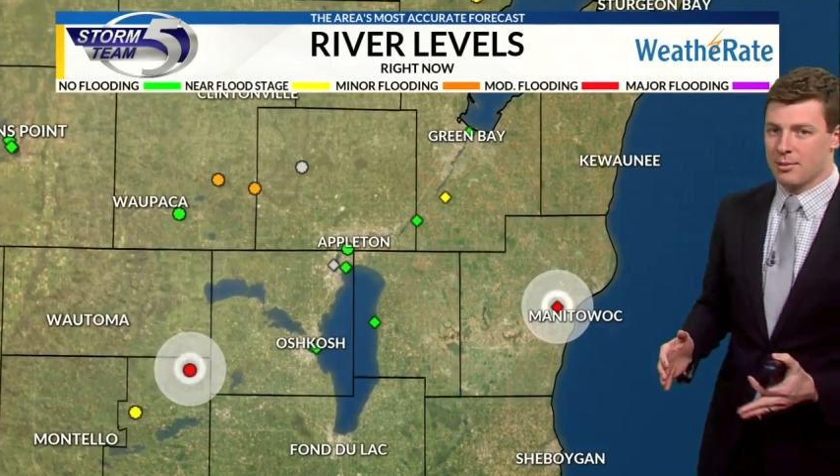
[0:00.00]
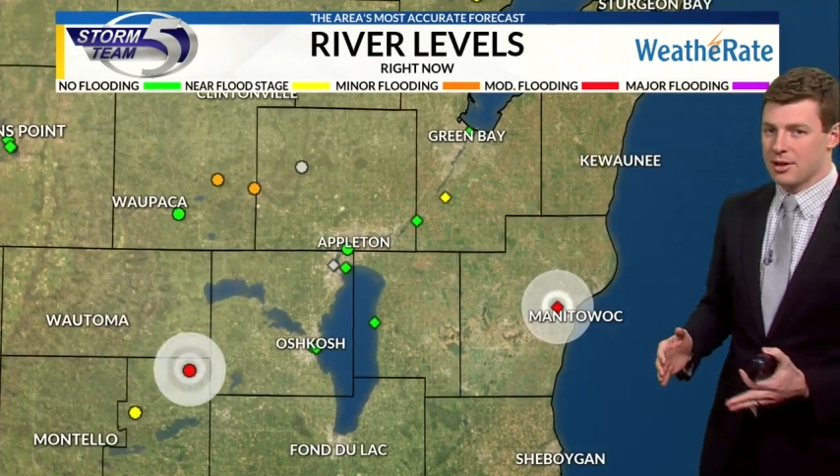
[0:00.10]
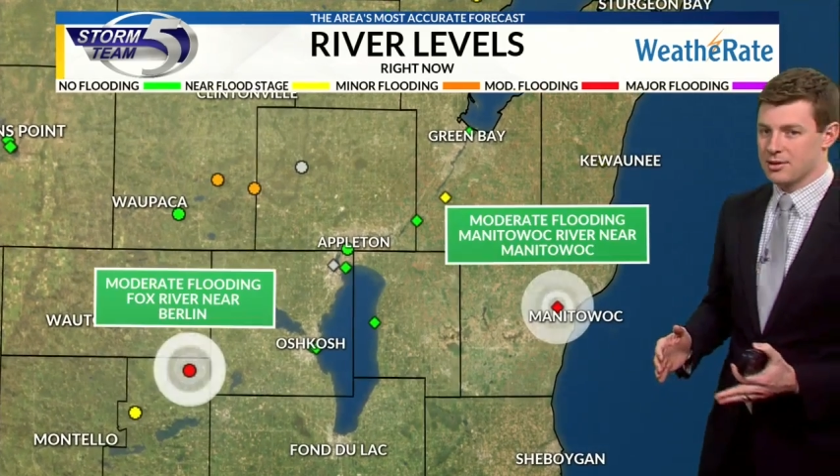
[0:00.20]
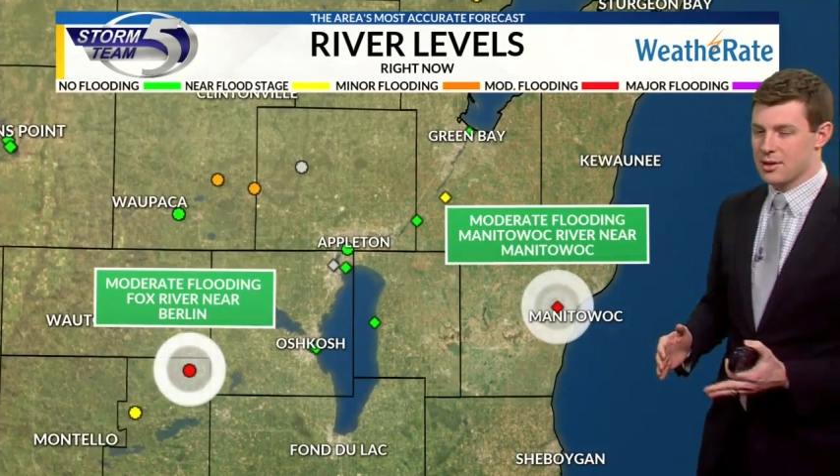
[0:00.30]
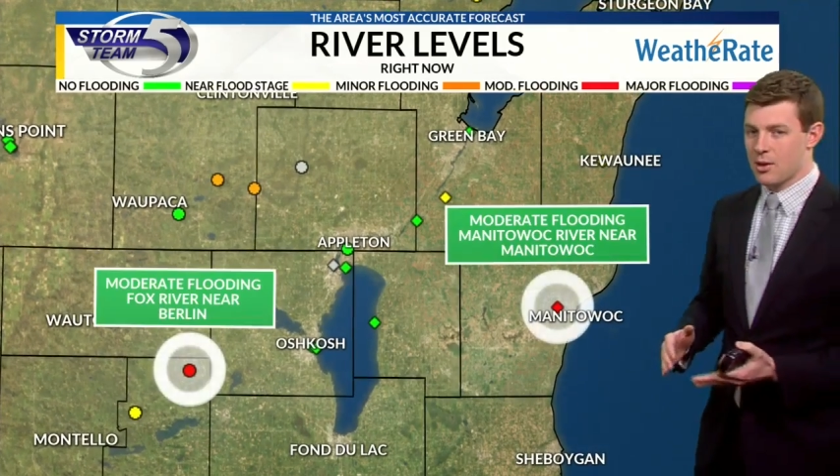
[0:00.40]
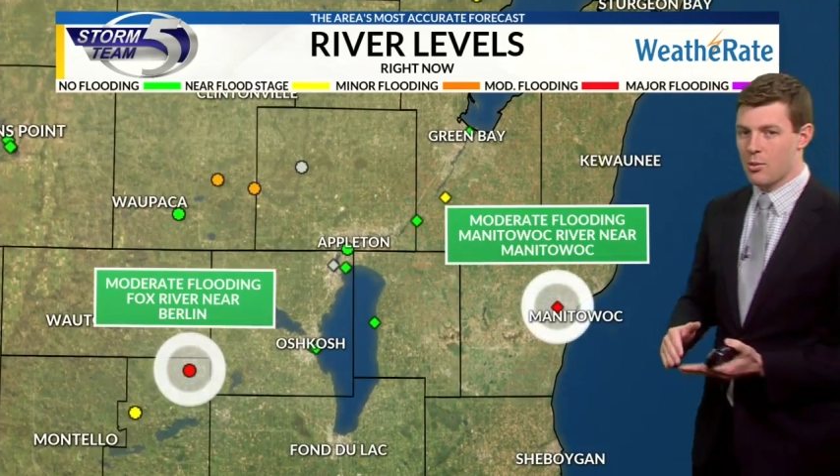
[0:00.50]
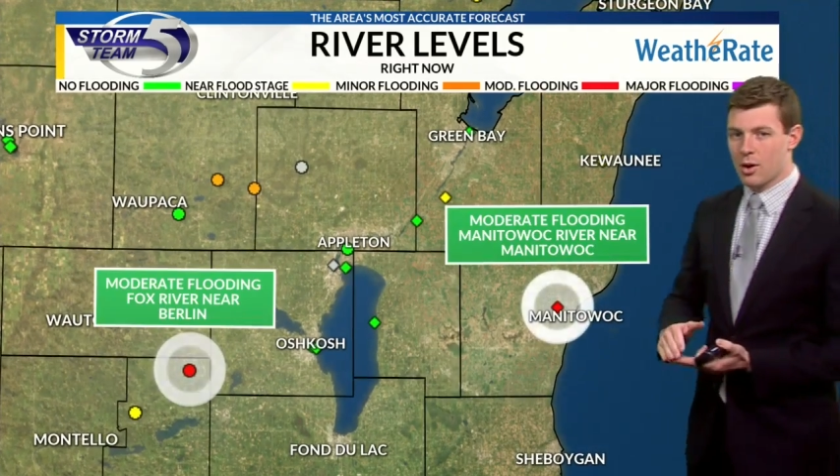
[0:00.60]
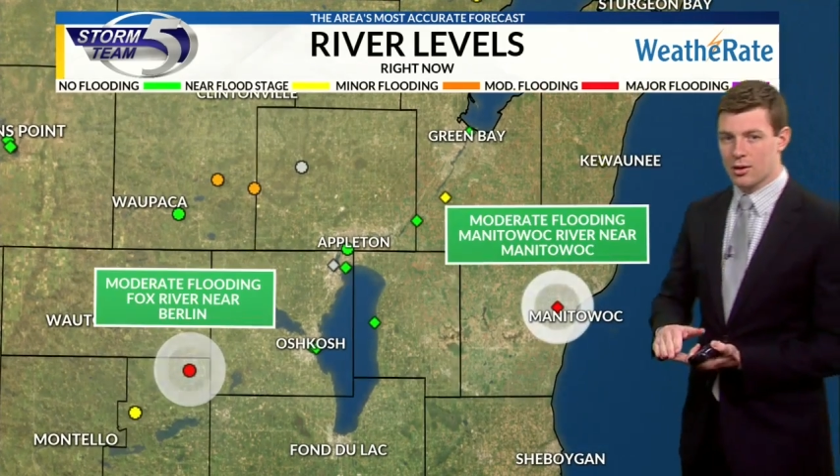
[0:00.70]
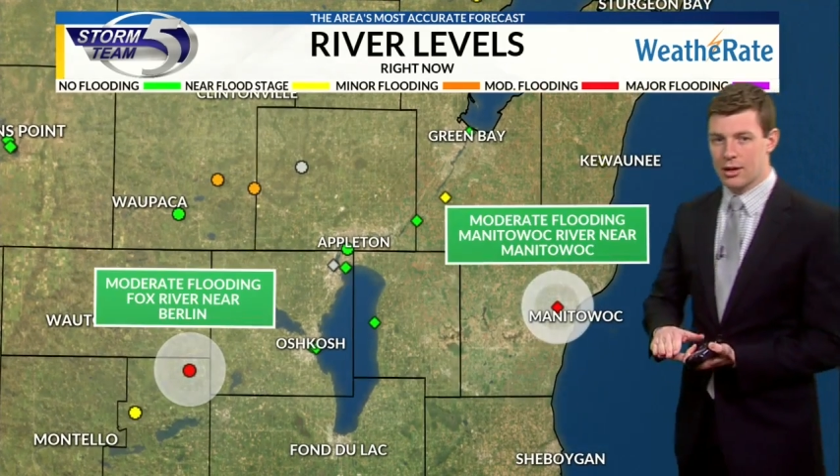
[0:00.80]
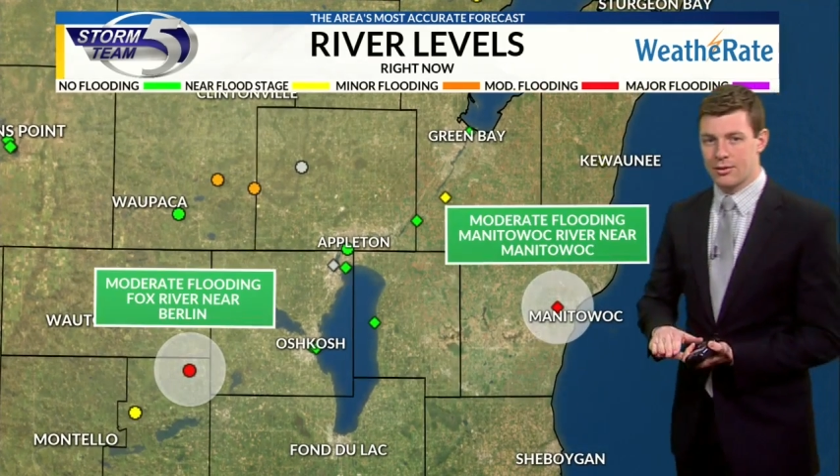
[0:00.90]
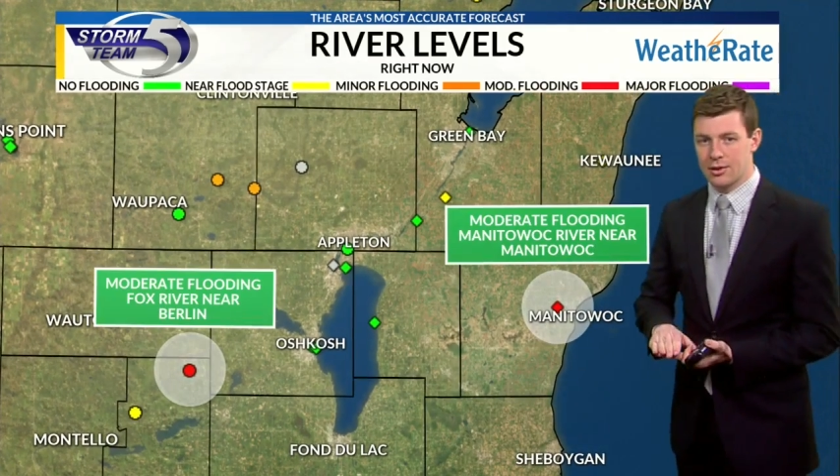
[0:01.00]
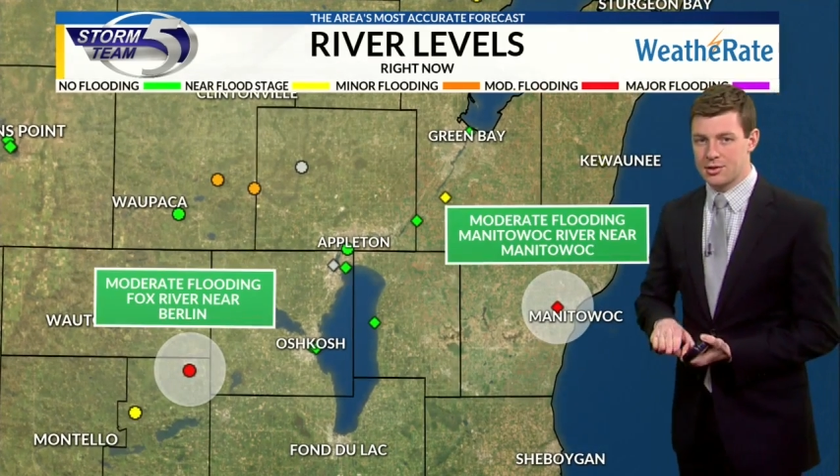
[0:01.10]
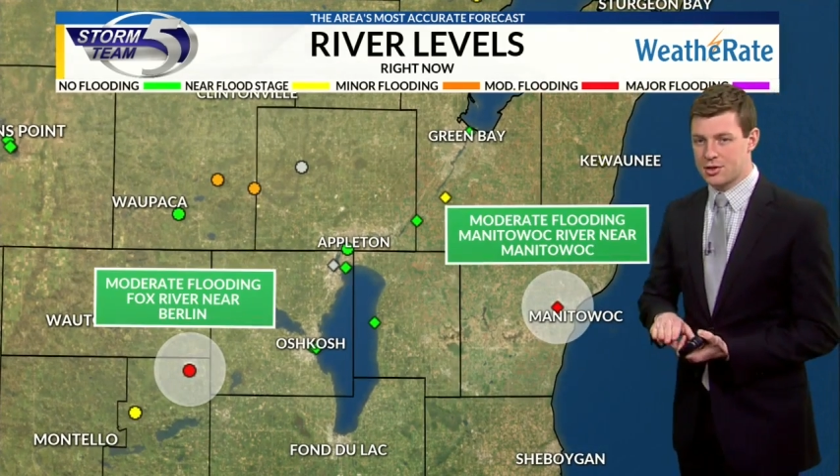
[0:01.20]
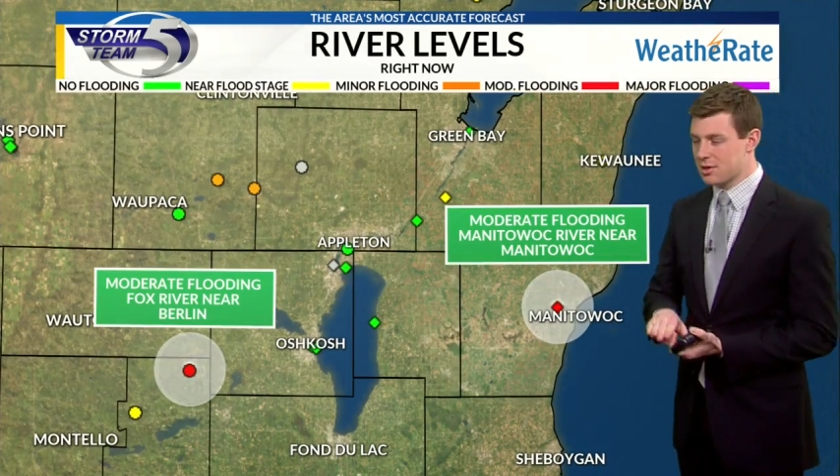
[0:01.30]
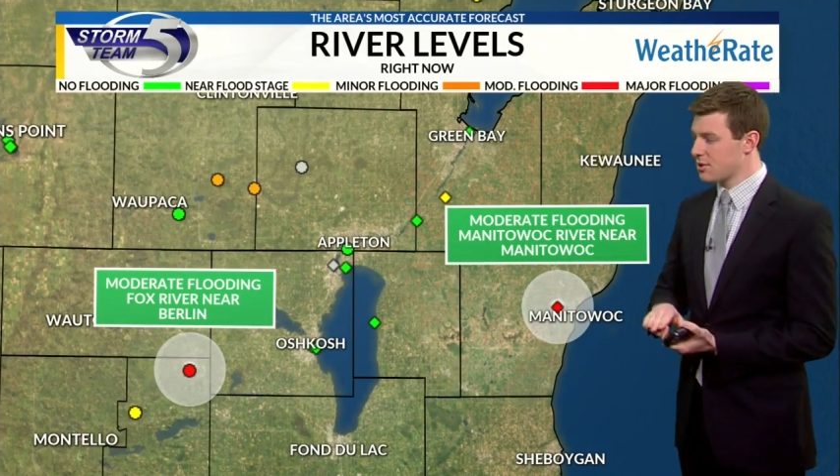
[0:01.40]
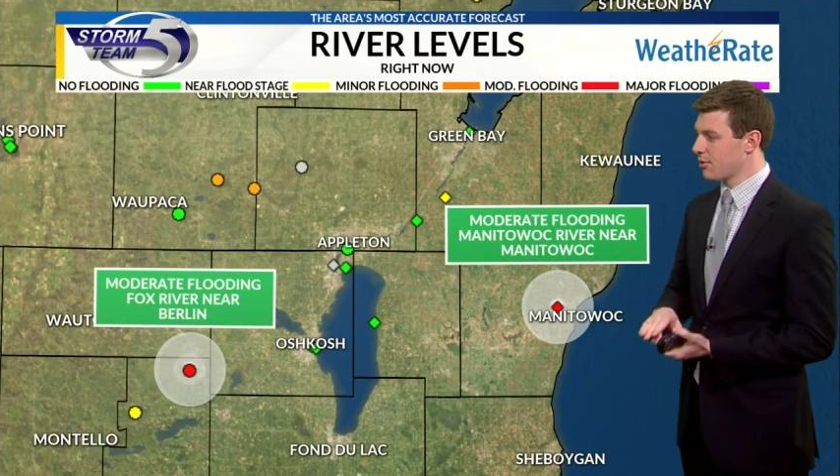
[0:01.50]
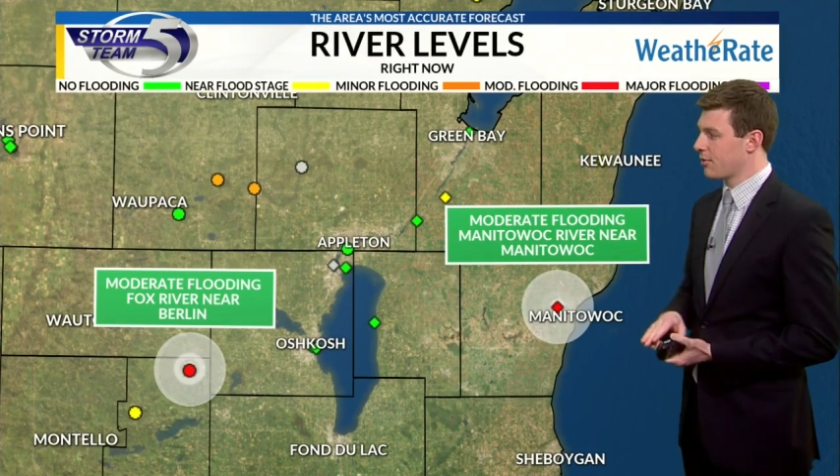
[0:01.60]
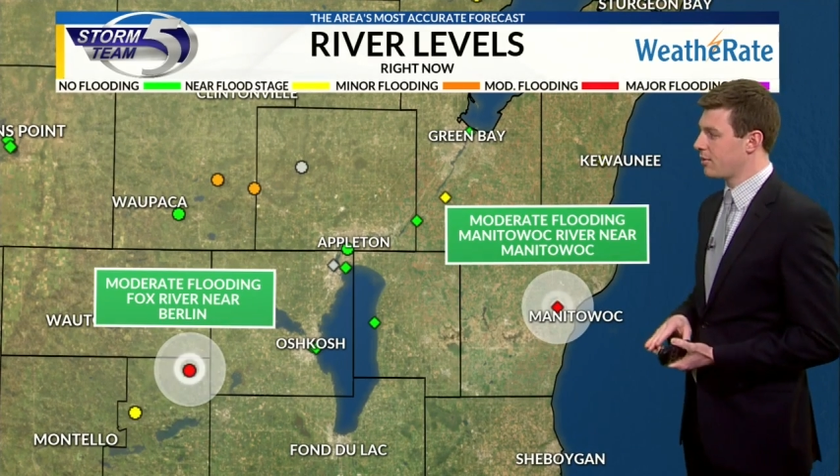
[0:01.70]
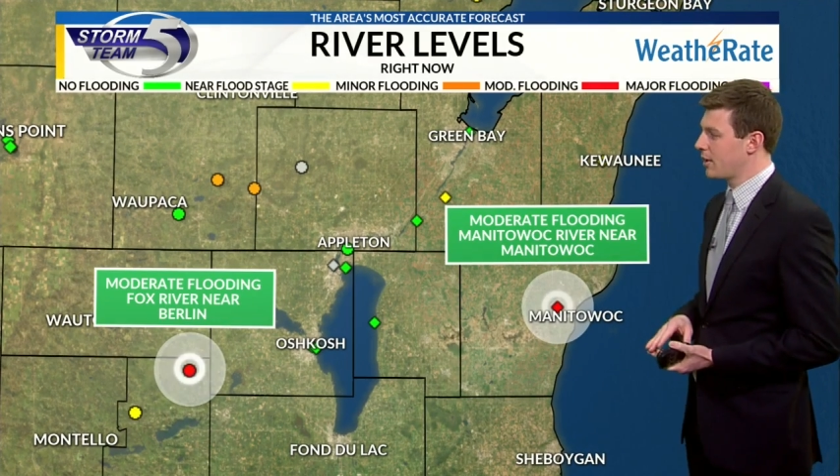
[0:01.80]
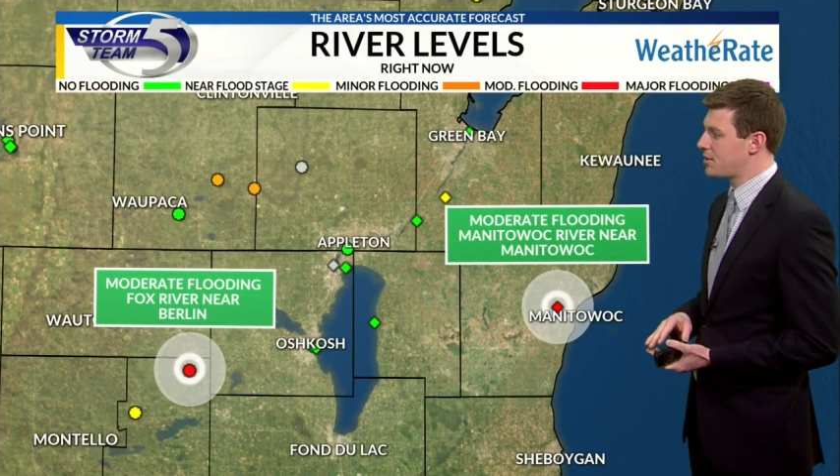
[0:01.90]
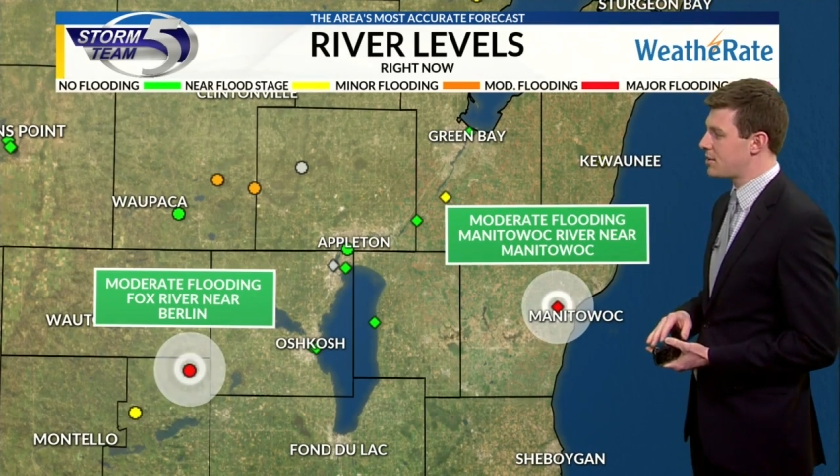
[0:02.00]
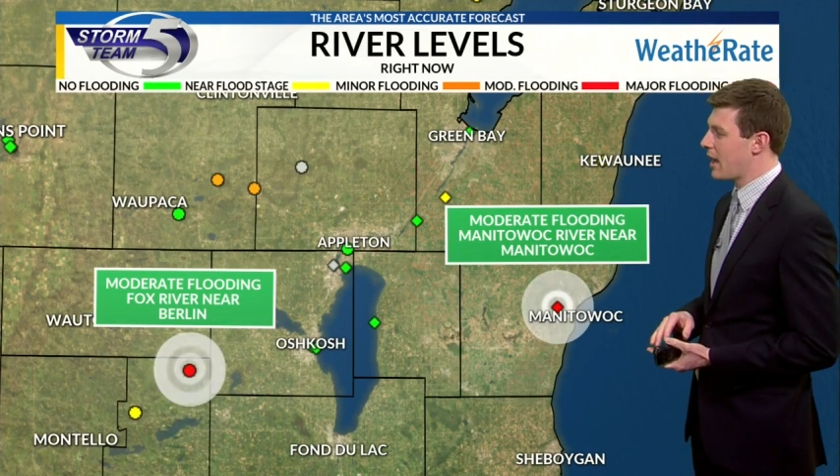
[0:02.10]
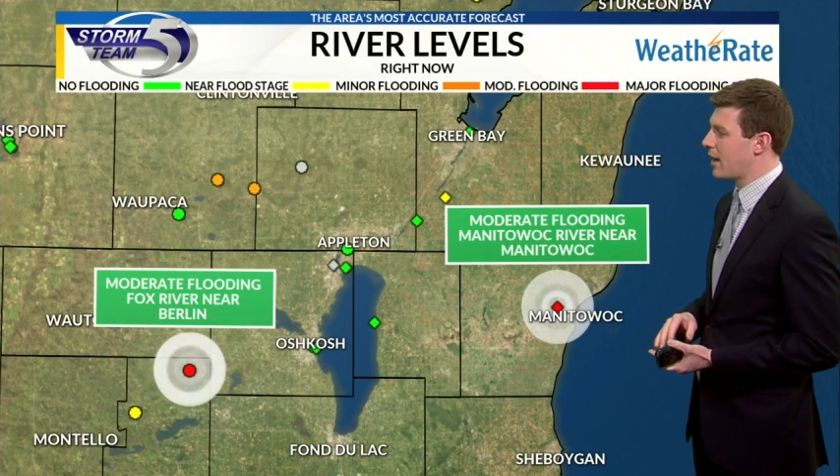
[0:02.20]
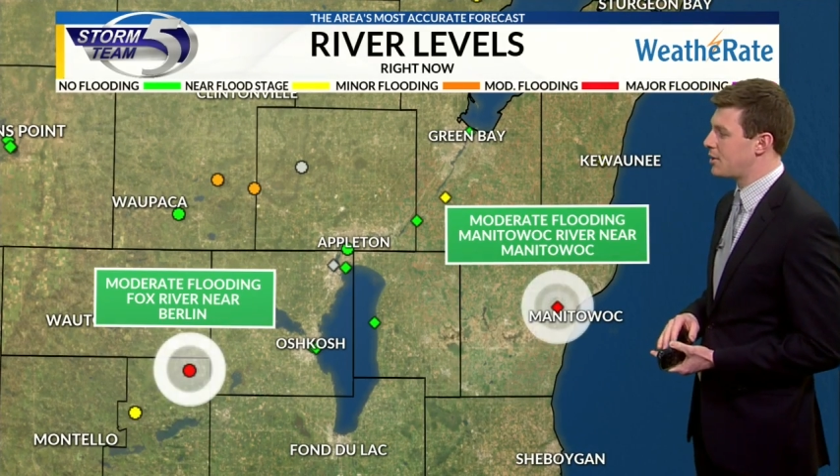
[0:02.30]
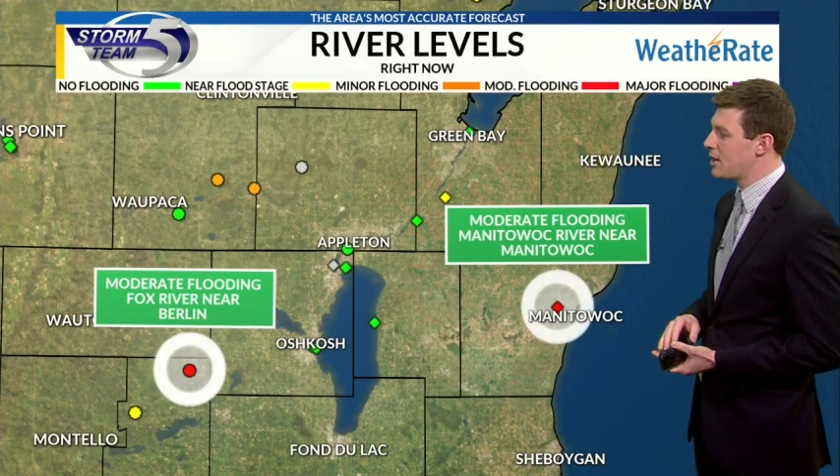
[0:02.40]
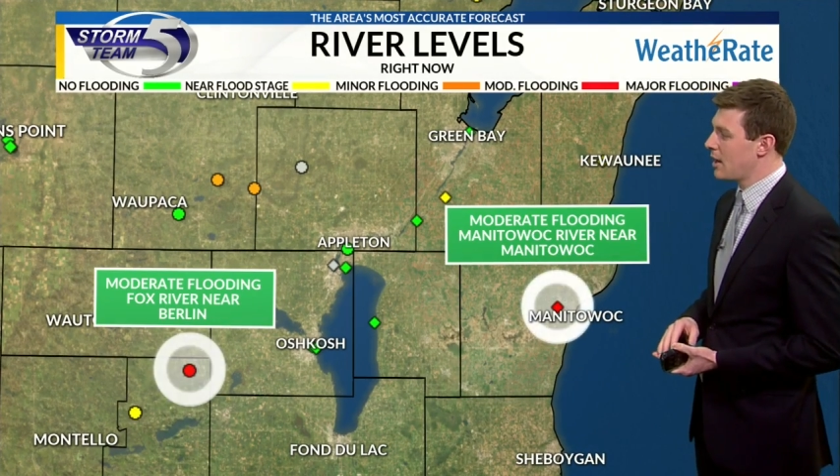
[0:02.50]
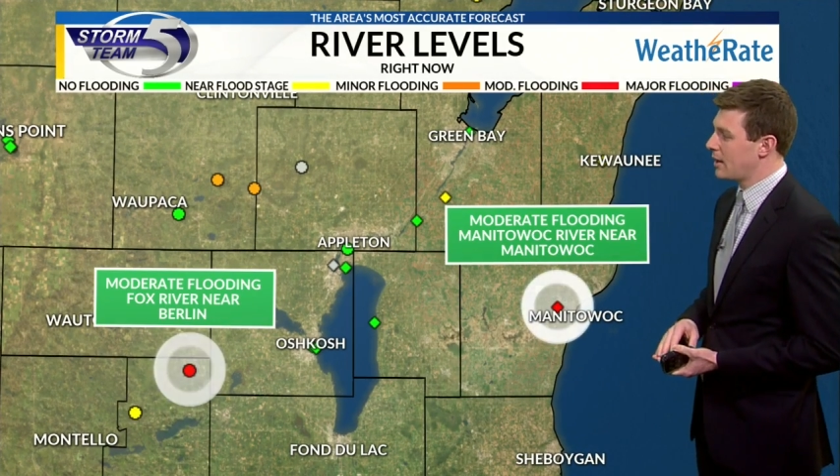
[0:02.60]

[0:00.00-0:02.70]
because that water level is just over flood stage.